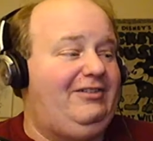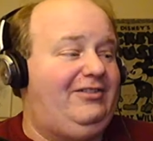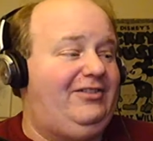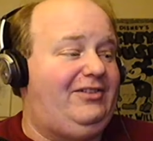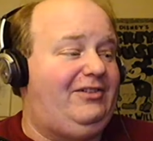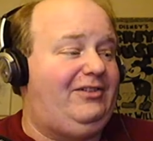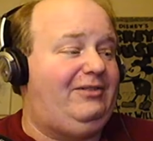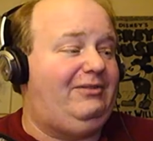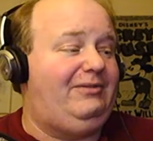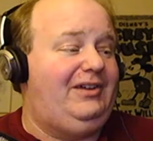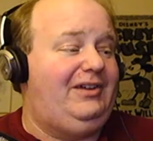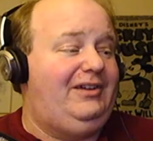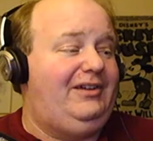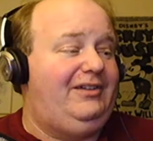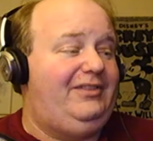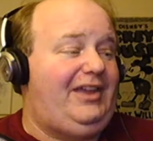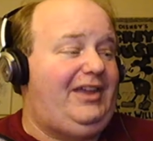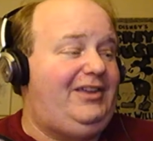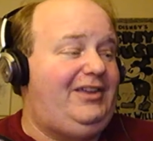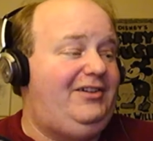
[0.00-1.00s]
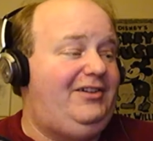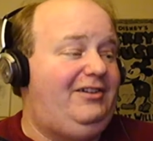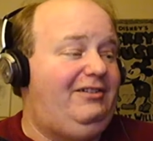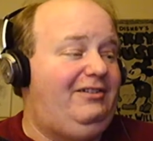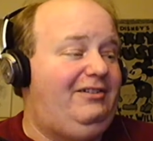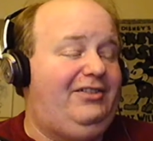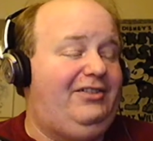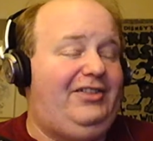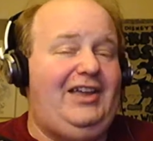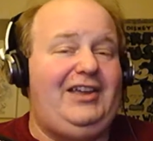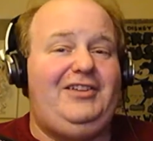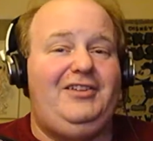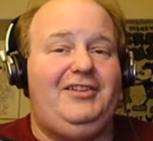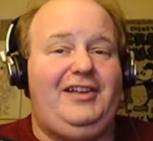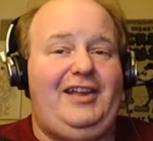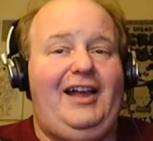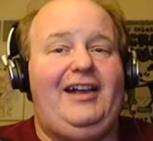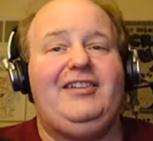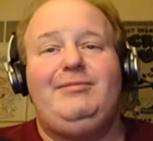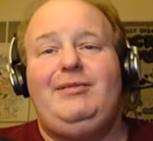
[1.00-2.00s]
So thank your
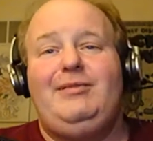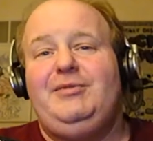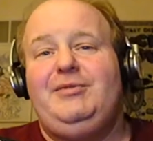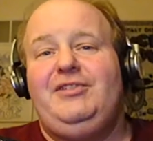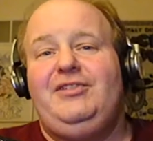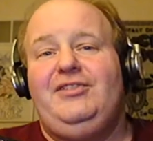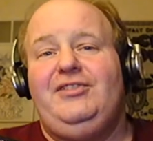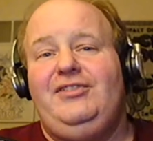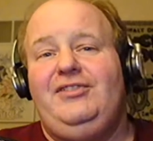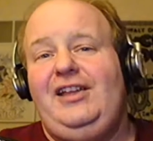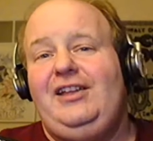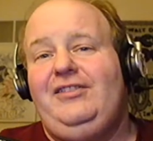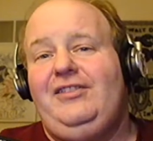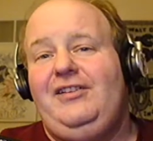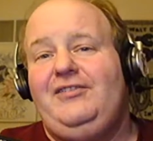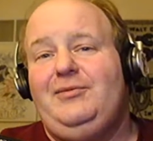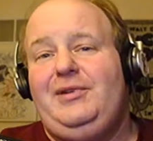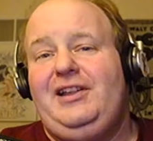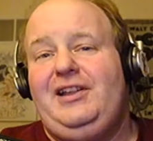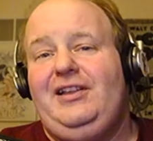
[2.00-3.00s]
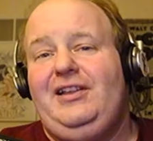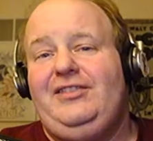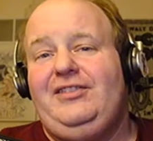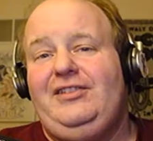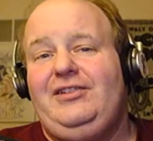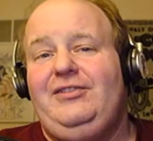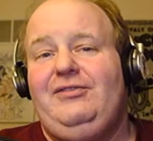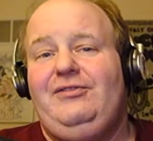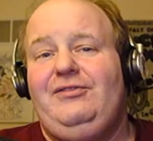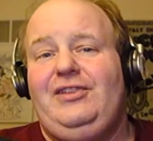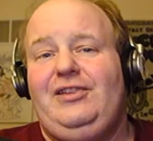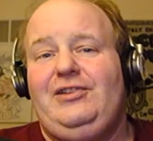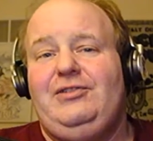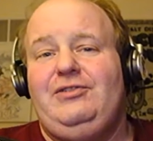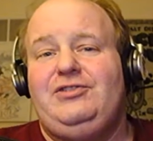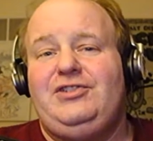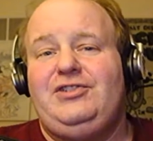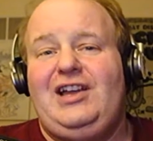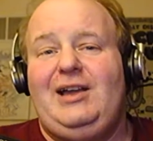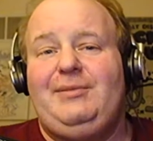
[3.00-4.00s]
cast members, thank everybody else that you
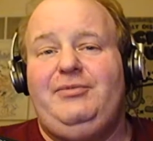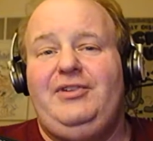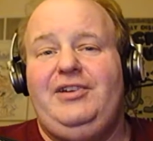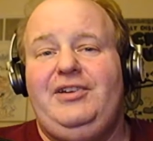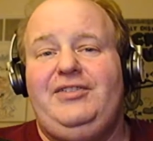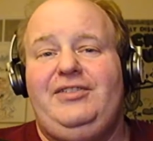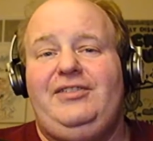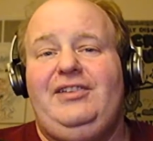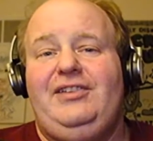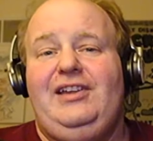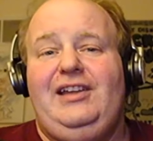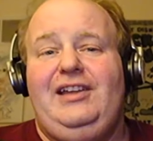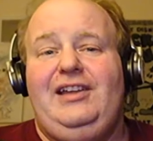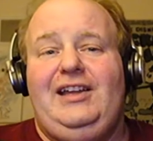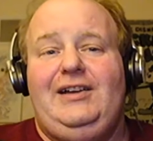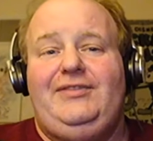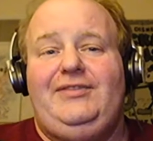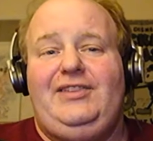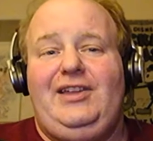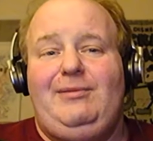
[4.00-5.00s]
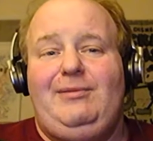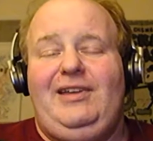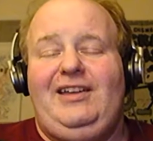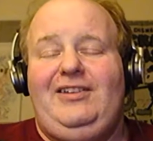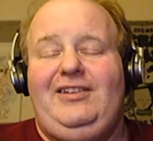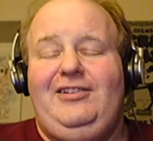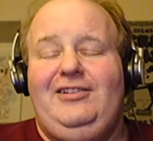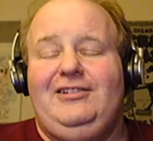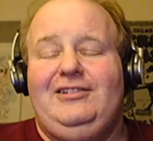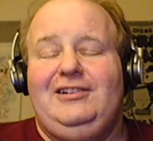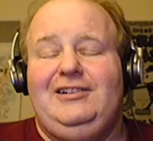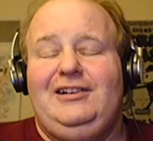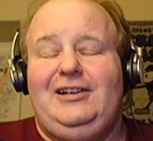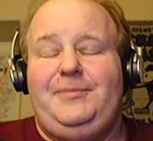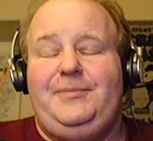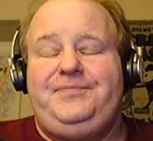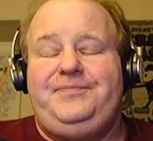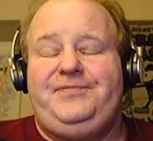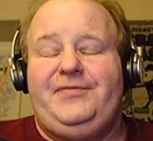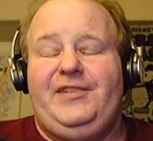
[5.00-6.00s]
shop with, and if they make your
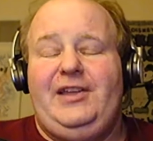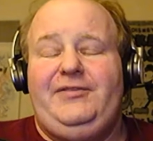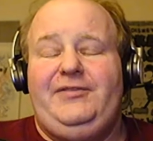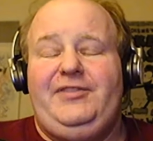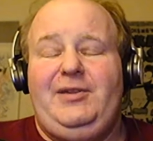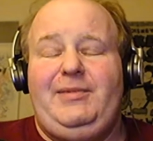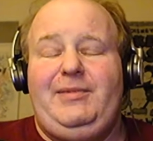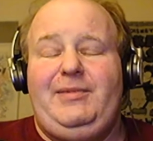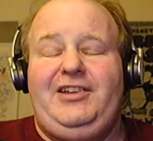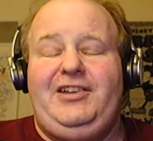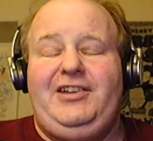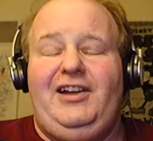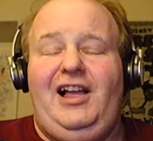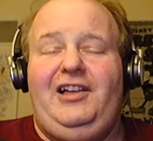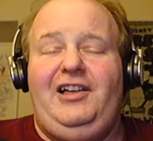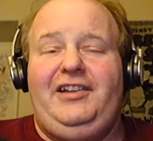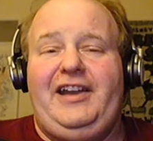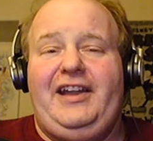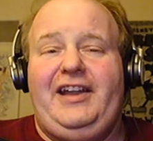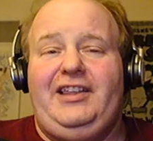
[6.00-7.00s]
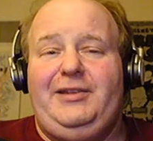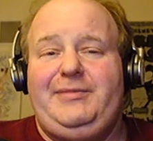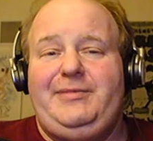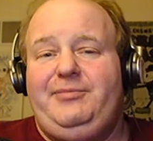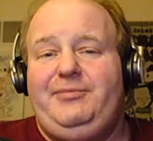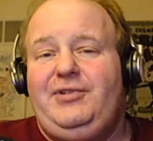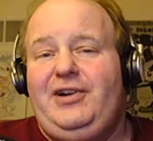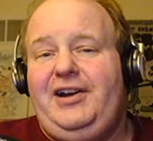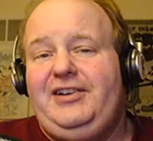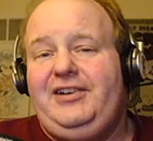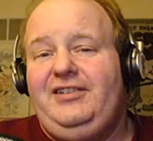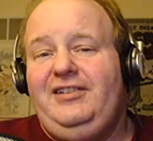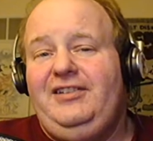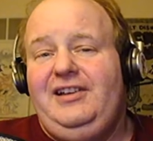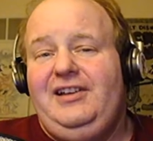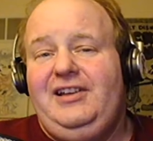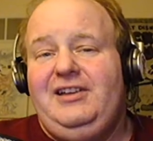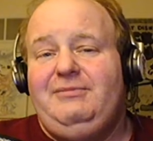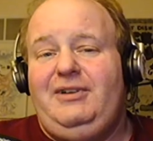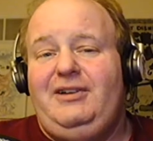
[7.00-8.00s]
holiday a little bit brighter
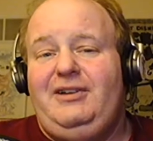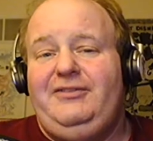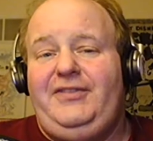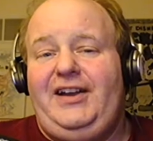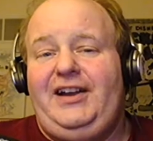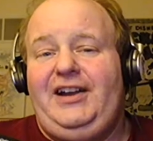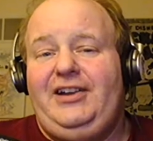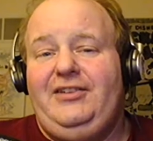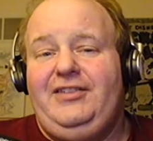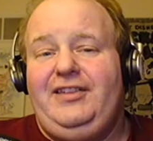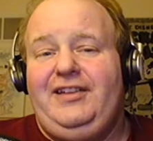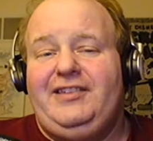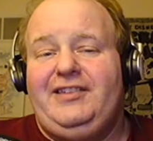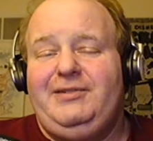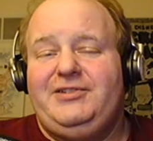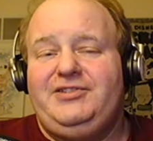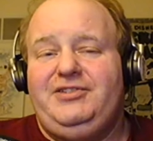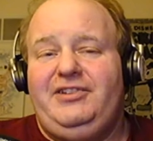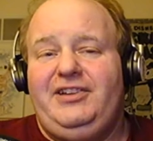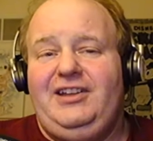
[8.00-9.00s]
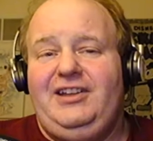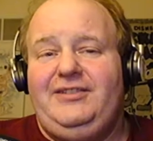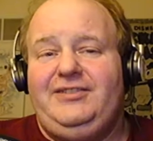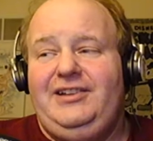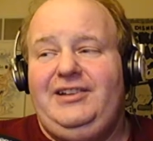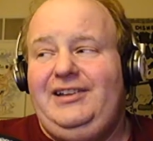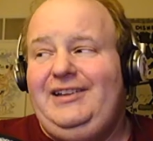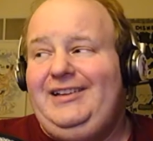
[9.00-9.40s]
by finding you that special gift,